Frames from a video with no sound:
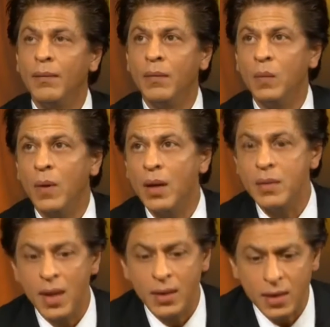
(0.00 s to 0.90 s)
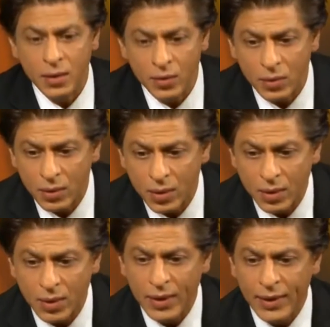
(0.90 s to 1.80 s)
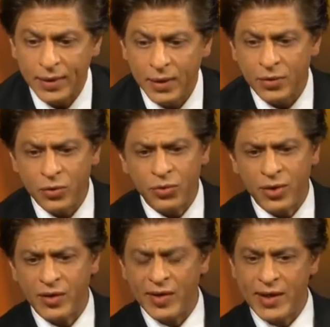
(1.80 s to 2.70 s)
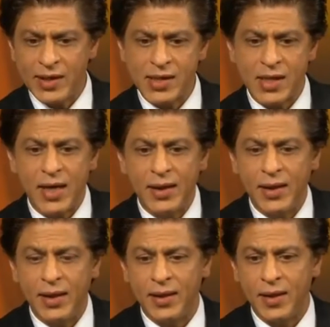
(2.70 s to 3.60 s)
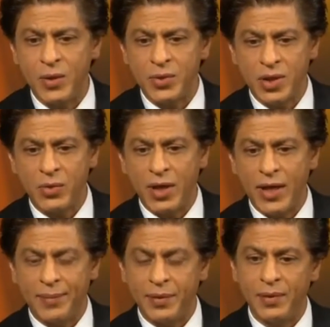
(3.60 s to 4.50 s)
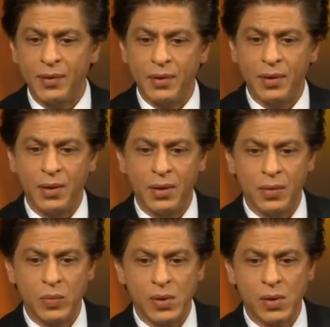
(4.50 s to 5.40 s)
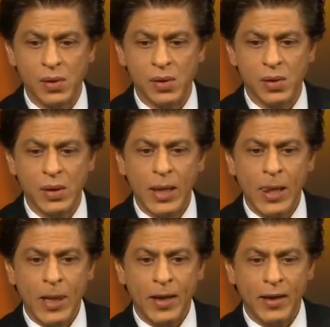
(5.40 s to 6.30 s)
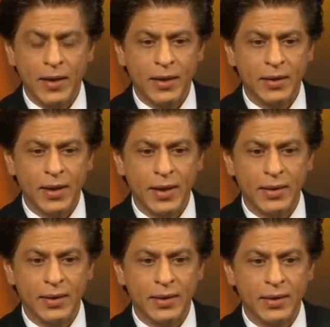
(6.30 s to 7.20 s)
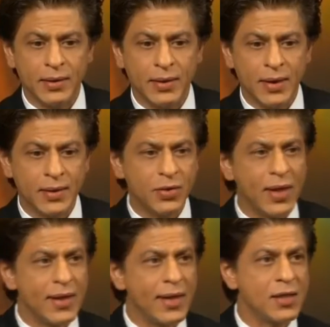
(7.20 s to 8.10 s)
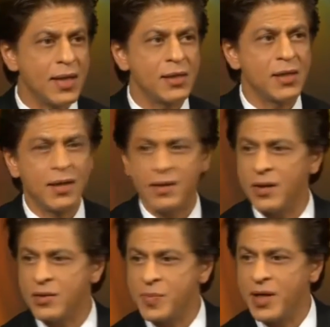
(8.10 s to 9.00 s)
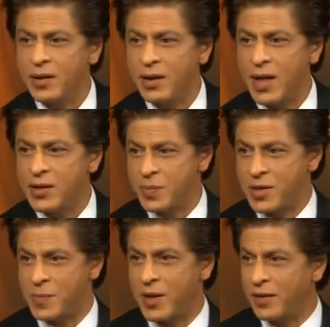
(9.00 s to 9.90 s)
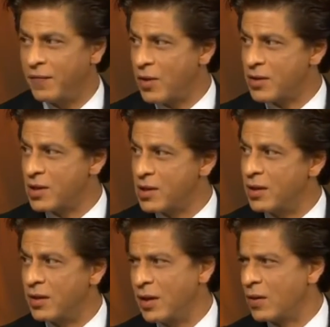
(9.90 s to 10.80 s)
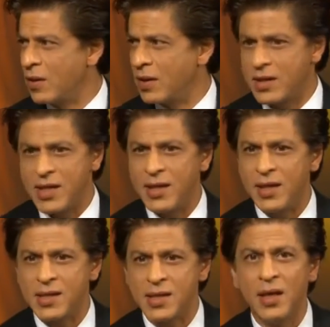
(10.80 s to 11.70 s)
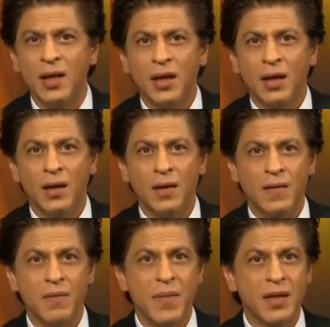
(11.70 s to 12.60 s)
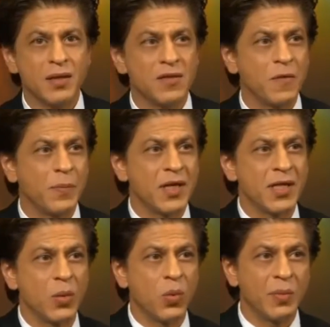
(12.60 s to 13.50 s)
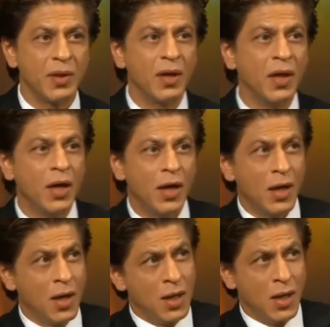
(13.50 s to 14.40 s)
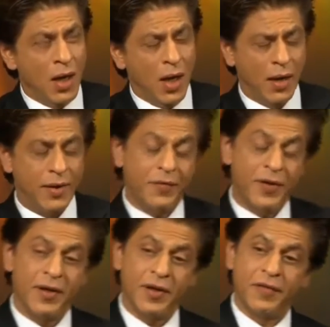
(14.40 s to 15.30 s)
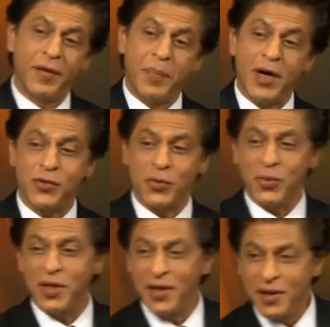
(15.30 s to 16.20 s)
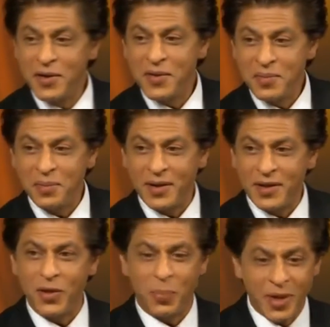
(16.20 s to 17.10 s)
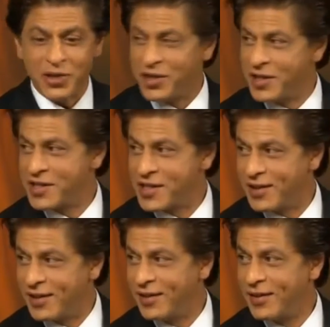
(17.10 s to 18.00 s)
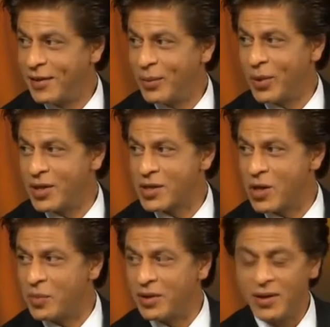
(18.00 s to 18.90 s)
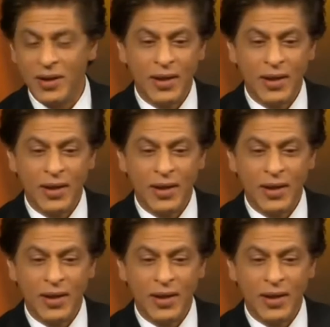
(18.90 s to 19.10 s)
I think, there are 2-3 things I think which are going to happen. And so I'll try to speak in the larger perspective, not just in the Indian context. I think it's the methods of oppressing women are different in different parts of the world, but the oppression is what is common.